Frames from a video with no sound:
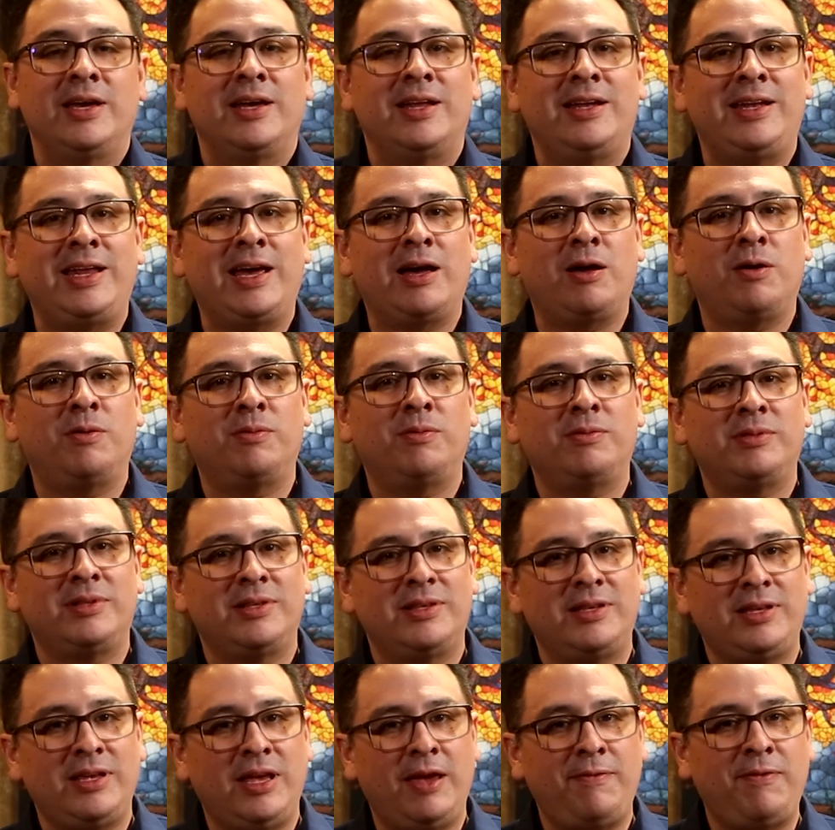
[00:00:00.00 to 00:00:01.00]
Now,
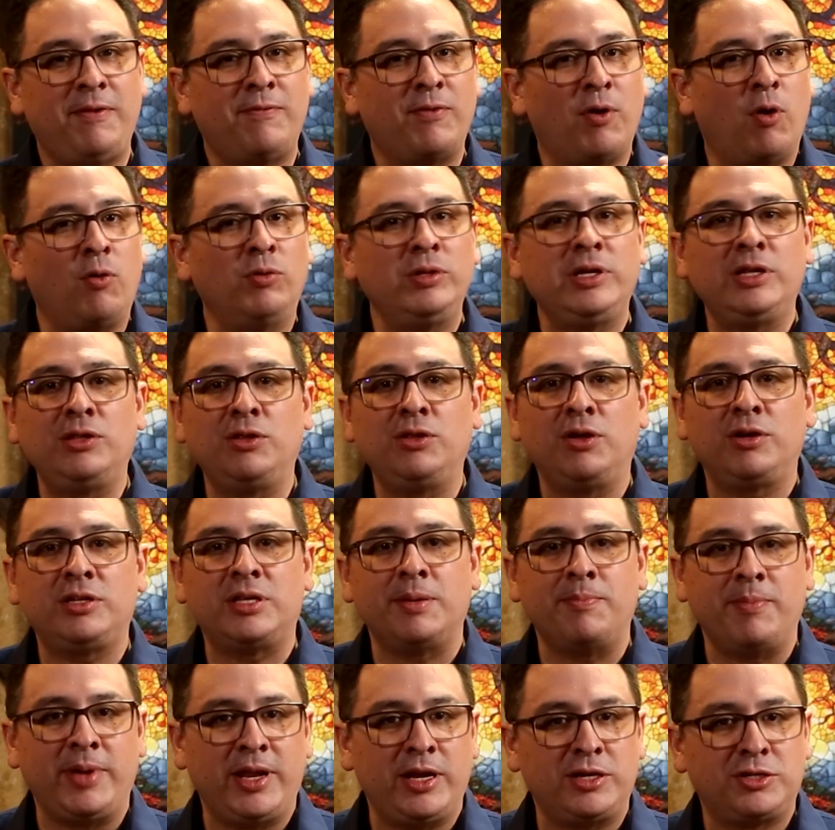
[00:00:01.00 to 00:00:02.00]
if you've only looked
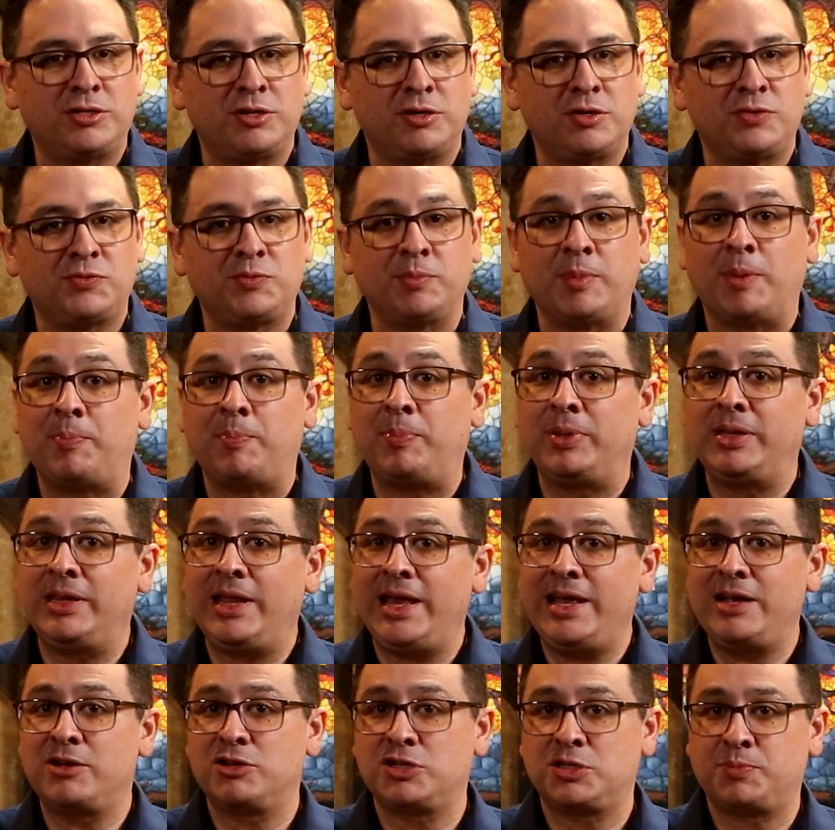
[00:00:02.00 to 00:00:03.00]
at miniatures from a
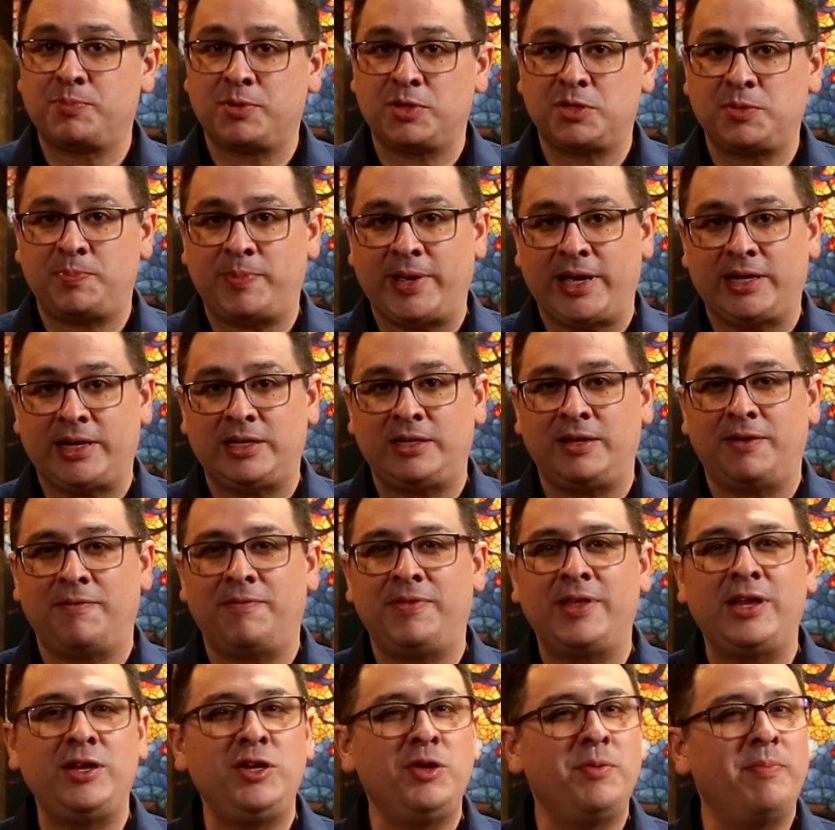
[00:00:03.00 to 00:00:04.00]
player's perspective,
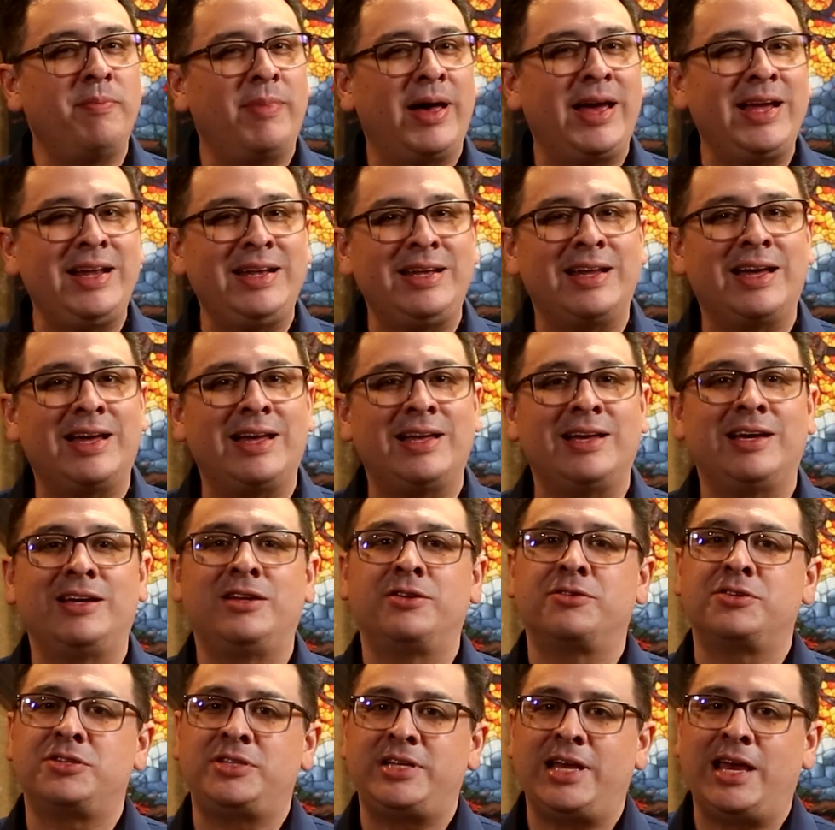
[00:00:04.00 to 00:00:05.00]
then you might not
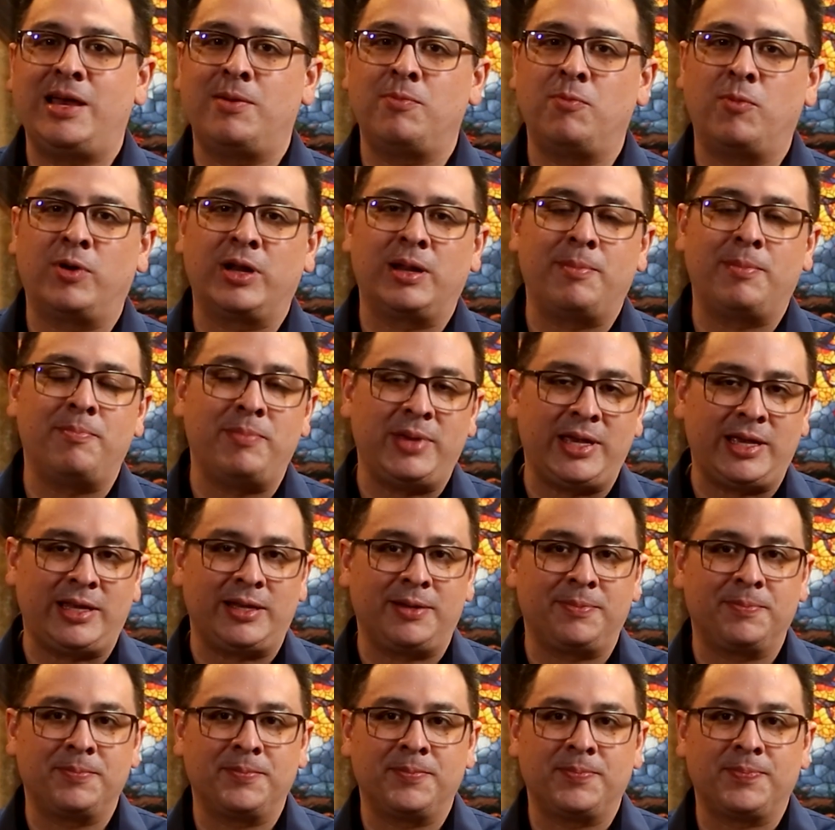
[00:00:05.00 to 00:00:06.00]
understand what I mean.
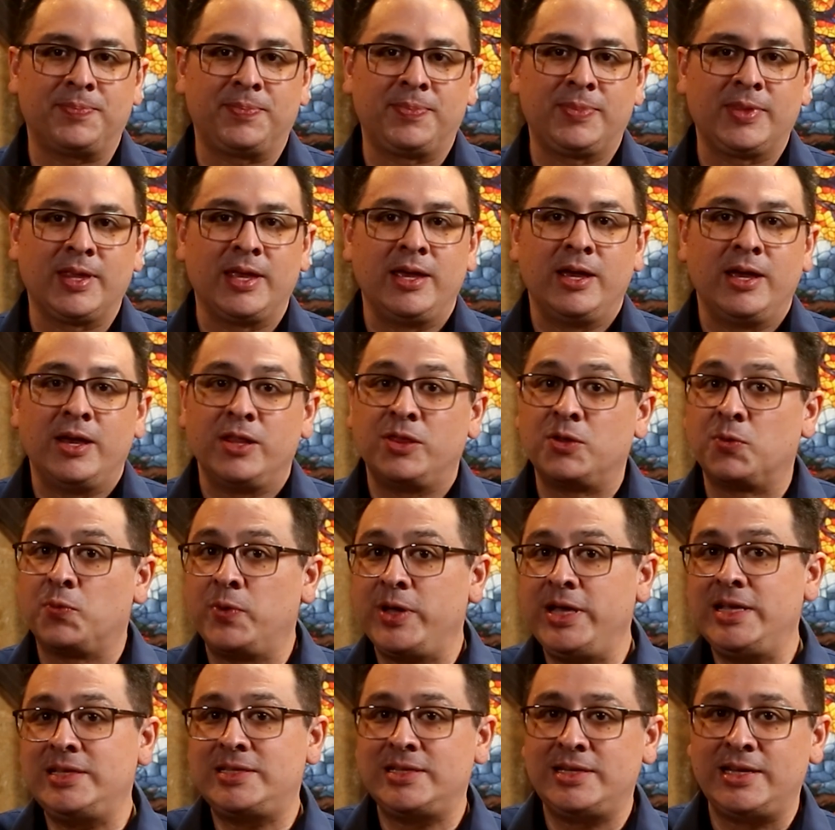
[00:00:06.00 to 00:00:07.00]
The
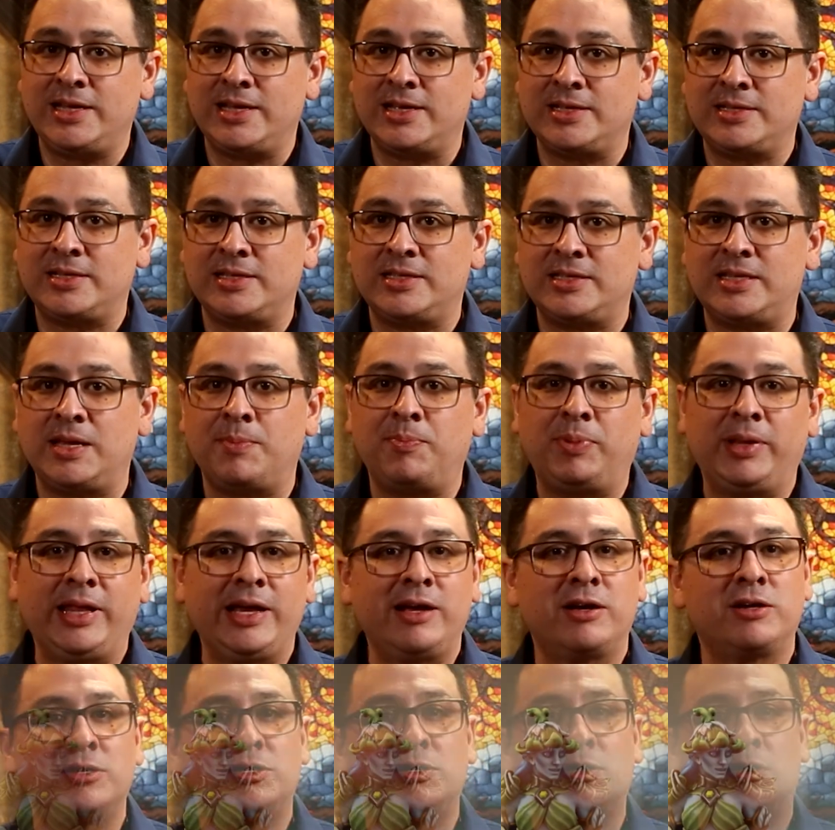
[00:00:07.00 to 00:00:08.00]
reason is that
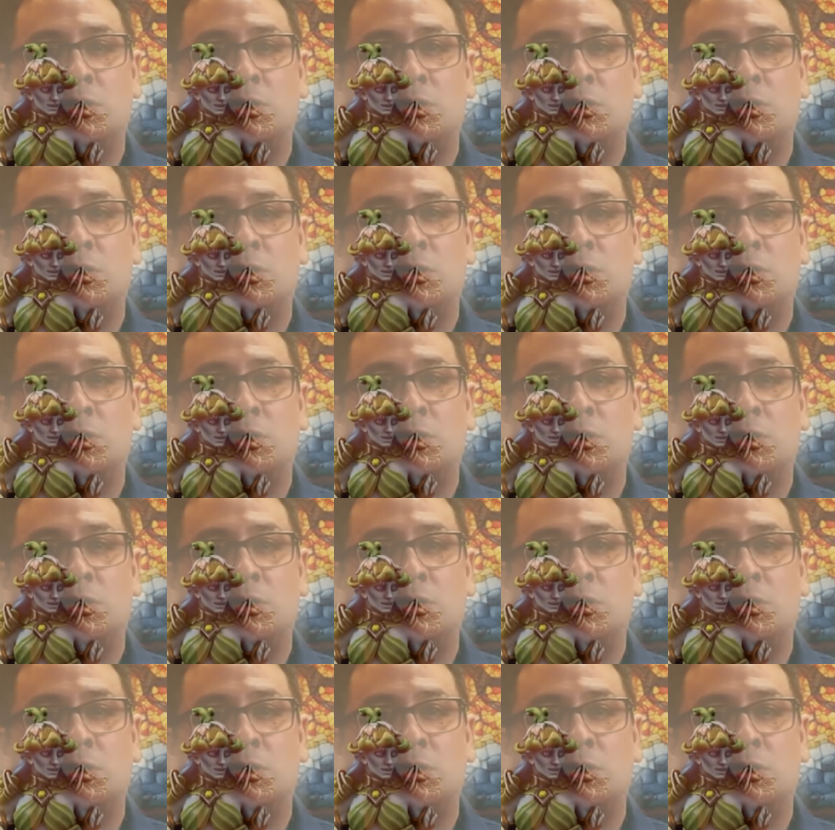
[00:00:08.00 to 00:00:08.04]
players